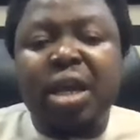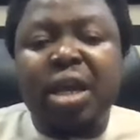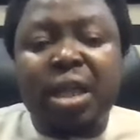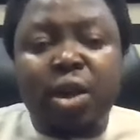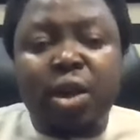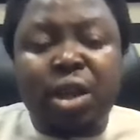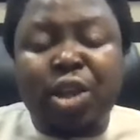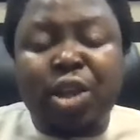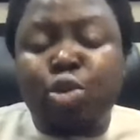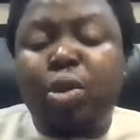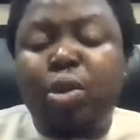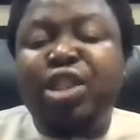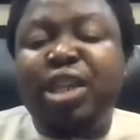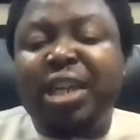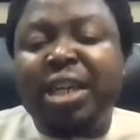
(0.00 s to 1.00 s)
There's
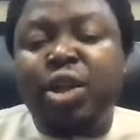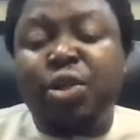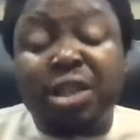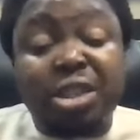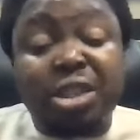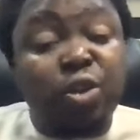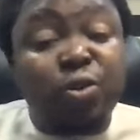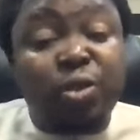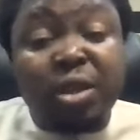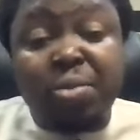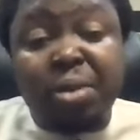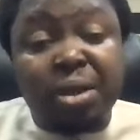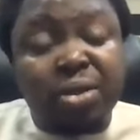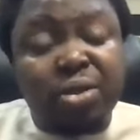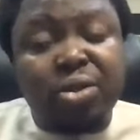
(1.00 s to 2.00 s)
nobody checking the authenticity of the
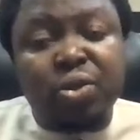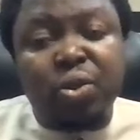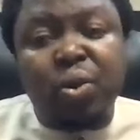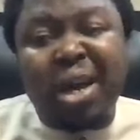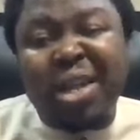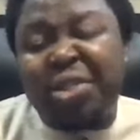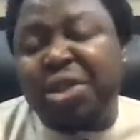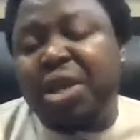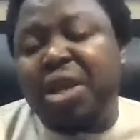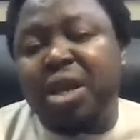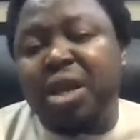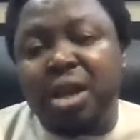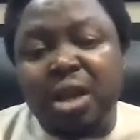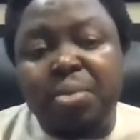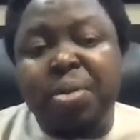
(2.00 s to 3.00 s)
emails. So I
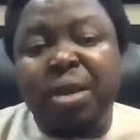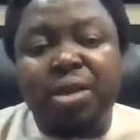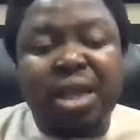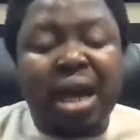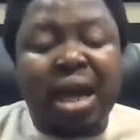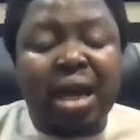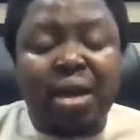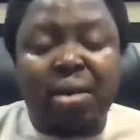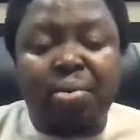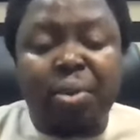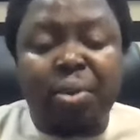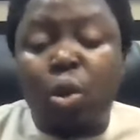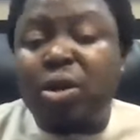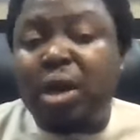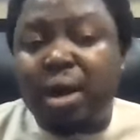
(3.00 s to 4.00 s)
think emails can be
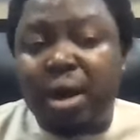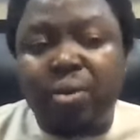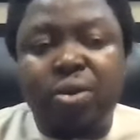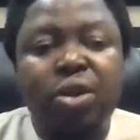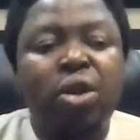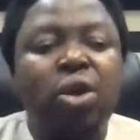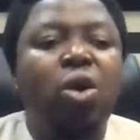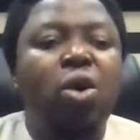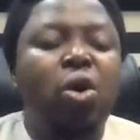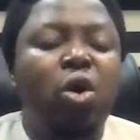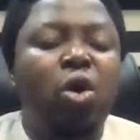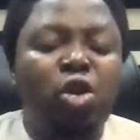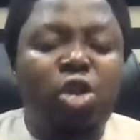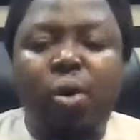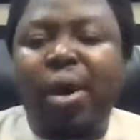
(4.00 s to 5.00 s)
worked around.
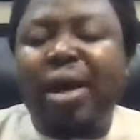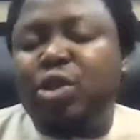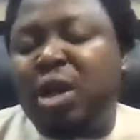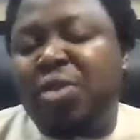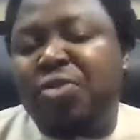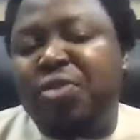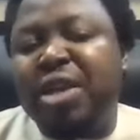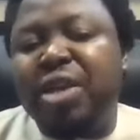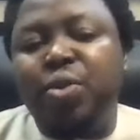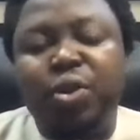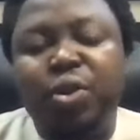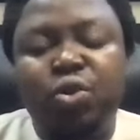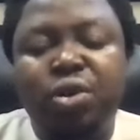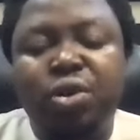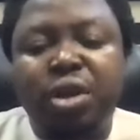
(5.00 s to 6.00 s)
Otherwise, you can find a way
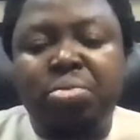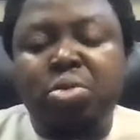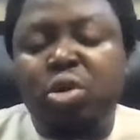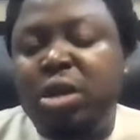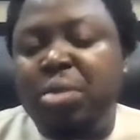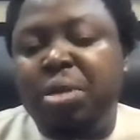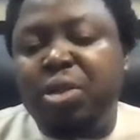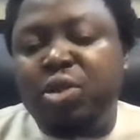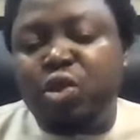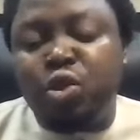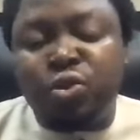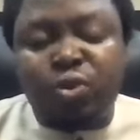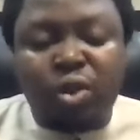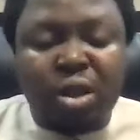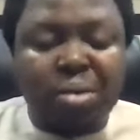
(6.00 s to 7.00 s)
to create more emails to
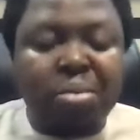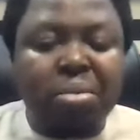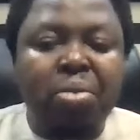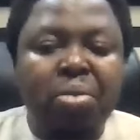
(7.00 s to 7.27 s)
use for them.